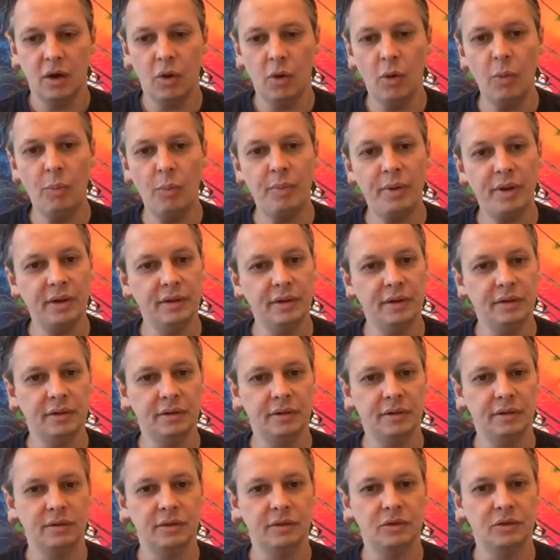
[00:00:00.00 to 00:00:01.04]

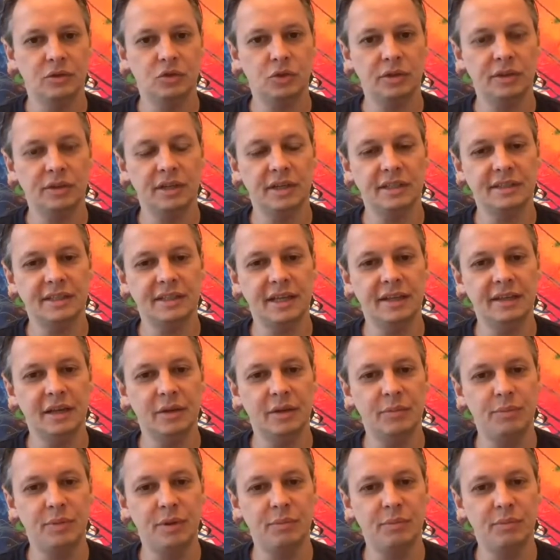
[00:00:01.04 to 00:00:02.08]
open to understand
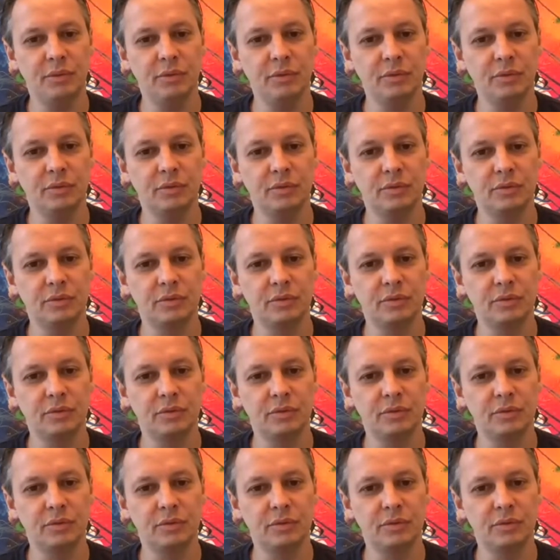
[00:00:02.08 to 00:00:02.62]
that mm-hmm. people